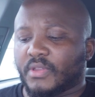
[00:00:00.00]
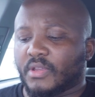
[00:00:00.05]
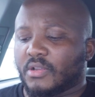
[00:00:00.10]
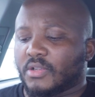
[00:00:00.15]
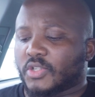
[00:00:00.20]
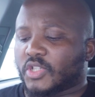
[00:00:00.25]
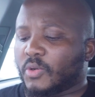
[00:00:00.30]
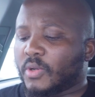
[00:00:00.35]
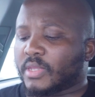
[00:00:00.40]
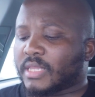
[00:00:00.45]

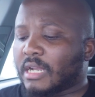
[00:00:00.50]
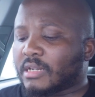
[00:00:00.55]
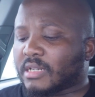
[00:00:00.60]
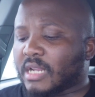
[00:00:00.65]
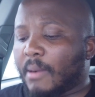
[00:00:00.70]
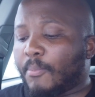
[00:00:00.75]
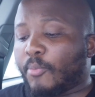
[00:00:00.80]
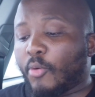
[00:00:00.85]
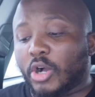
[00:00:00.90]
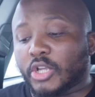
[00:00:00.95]
So without
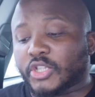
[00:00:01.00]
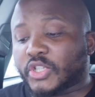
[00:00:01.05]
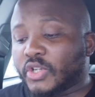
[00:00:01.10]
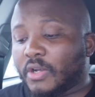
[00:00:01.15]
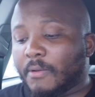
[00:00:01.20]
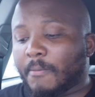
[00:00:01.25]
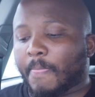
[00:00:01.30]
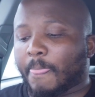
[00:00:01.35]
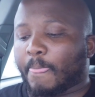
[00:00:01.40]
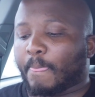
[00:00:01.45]

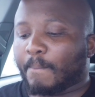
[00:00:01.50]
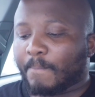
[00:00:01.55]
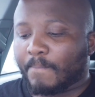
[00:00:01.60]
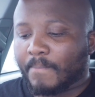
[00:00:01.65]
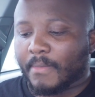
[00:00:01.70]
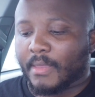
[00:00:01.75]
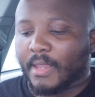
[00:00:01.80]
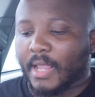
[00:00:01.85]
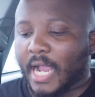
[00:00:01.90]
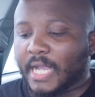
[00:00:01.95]
Capozzo,
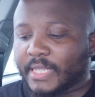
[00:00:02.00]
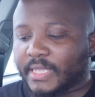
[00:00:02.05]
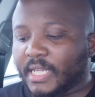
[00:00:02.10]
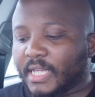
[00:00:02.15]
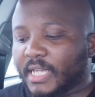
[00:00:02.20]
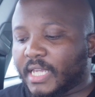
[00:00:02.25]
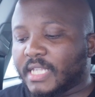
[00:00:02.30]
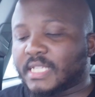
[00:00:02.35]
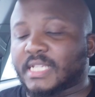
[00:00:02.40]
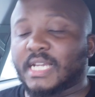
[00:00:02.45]
I
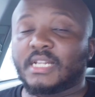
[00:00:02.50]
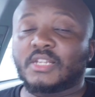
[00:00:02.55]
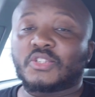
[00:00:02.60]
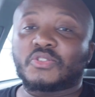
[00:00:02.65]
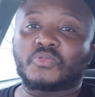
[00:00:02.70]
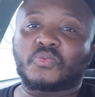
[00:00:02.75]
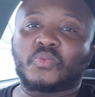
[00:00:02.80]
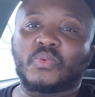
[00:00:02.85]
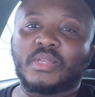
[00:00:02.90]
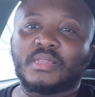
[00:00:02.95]
think Italy
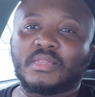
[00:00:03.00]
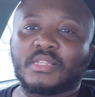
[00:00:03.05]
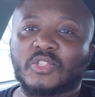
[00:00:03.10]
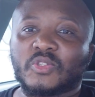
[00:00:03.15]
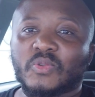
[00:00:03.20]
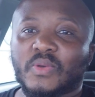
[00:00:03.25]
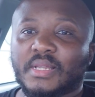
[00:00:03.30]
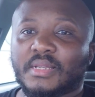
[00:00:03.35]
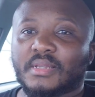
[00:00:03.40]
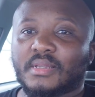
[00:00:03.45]
should win this
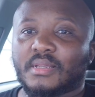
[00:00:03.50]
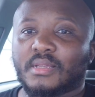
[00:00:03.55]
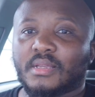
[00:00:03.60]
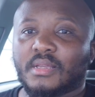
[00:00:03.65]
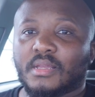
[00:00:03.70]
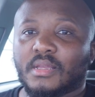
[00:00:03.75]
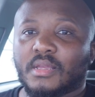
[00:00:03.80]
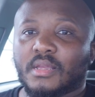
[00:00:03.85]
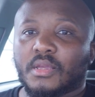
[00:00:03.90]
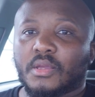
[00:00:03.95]
one.
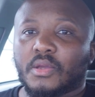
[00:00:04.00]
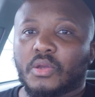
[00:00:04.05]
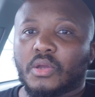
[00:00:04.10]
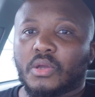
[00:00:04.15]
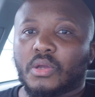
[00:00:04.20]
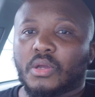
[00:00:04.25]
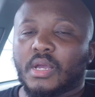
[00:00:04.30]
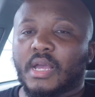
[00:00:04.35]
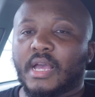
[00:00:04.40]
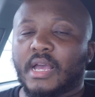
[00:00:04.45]

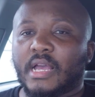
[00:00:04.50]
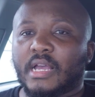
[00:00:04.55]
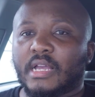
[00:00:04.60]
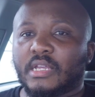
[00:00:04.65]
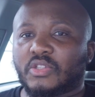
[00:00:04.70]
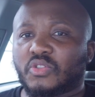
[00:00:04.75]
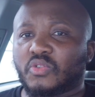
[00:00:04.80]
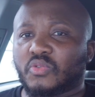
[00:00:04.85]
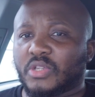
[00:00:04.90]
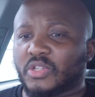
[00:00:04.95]
They
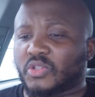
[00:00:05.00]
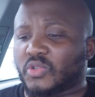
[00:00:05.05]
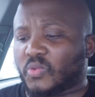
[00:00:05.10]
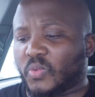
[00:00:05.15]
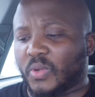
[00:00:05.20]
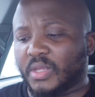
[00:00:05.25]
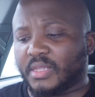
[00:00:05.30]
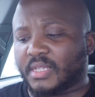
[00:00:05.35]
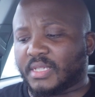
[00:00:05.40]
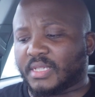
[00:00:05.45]
should
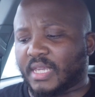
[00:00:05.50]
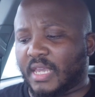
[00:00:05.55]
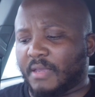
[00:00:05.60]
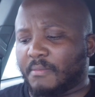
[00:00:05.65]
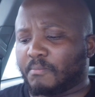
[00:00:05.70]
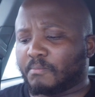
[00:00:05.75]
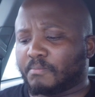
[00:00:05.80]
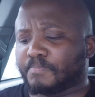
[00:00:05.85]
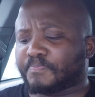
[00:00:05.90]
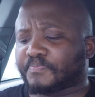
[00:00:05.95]
win this game.
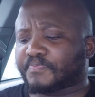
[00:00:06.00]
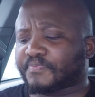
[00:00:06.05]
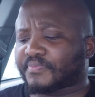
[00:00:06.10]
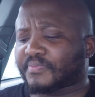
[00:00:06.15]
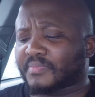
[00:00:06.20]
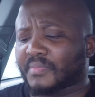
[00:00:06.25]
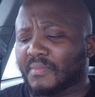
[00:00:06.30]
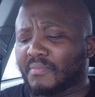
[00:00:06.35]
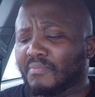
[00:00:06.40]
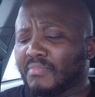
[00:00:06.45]

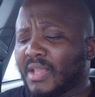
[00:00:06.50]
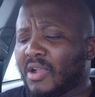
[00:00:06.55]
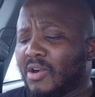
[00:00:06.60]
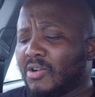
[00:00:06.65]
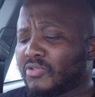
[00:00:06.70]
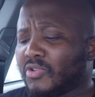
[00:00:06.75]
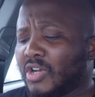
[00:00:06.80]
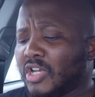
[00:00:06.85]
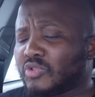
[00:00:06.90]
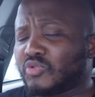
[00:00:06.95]

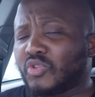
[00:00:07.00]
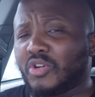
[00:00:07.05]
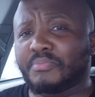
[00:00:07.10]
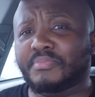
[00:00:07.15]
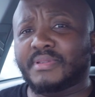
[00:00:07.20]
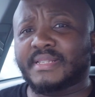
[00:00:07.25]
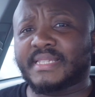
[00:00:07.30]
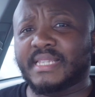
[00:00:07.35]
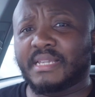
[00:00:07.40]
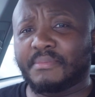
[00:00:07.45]
Although it won't
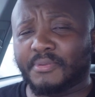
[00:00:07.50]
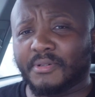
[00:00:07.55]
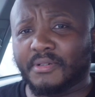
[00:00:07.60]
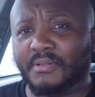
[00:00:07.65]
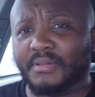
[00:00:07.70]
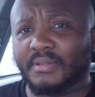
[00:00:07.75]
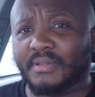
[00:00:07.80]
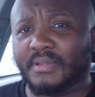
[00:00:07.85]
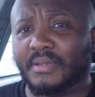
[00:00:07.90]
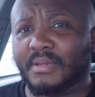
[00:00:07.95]
be simple,
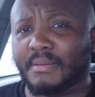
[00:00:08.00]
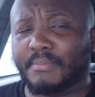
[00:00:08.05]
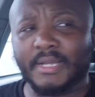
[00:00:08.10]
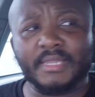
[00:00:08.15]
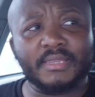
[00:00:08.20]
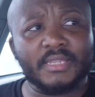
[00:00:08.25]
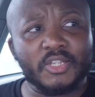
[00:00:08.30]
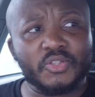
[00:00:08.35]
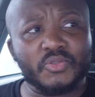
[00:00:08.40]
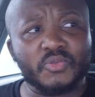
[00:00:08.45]

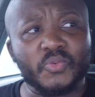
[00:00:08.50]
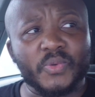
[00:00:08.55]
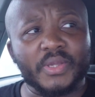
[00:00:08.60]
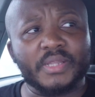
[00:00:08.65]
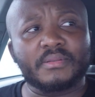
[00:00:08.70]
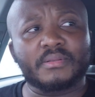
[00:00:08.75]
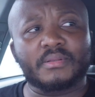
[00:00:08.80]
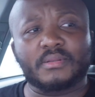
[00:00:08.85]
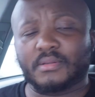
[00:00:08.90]
but they should win.